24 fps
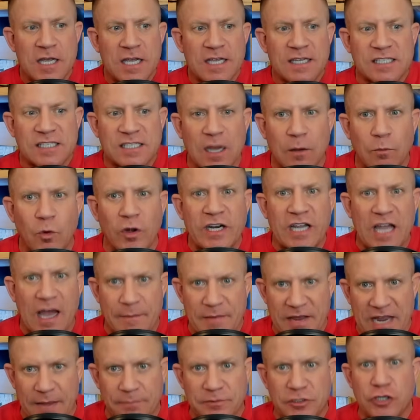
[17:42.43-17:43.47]
Someone
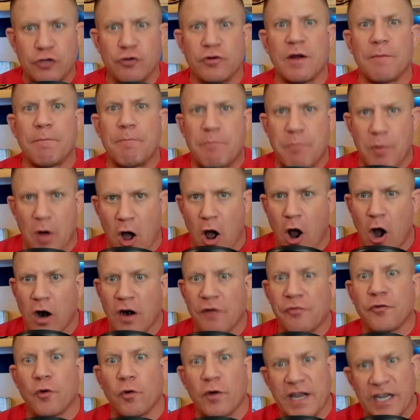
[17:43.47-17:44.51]
coming up to you in a bar,
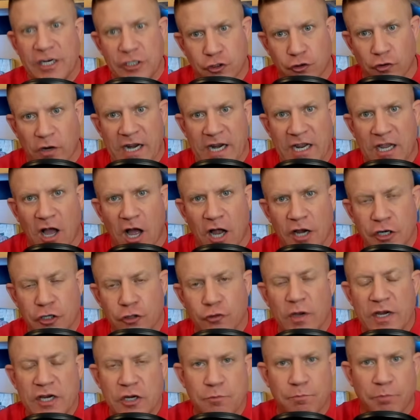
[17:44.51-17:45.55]
throwing a drink on
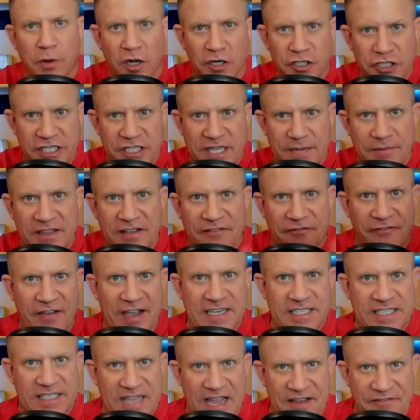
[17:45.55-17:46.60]
you, and you punch them in the
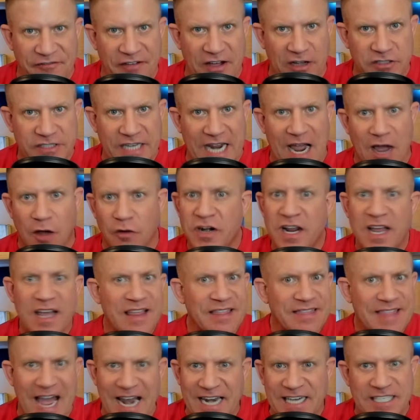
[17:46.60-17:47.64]
face and they fell down,
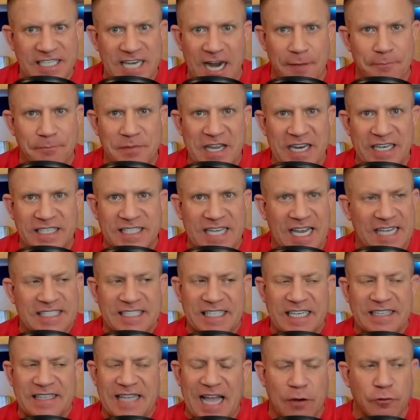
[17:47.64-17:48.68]
that is not being
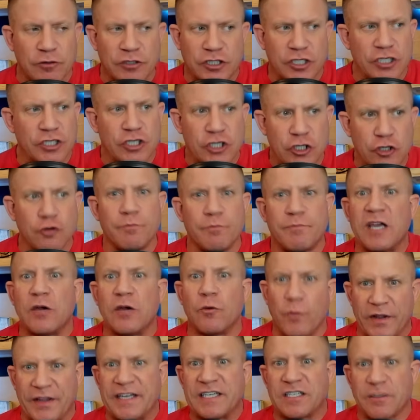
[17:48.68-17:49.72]
tested. That was just you
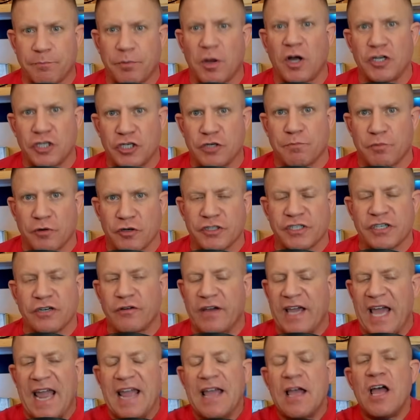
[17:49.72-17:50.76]
being willing to punch a person,
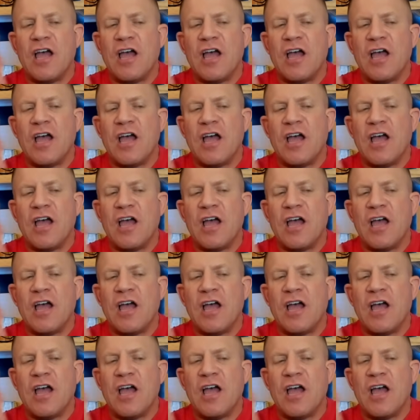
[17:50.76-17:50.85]
okay?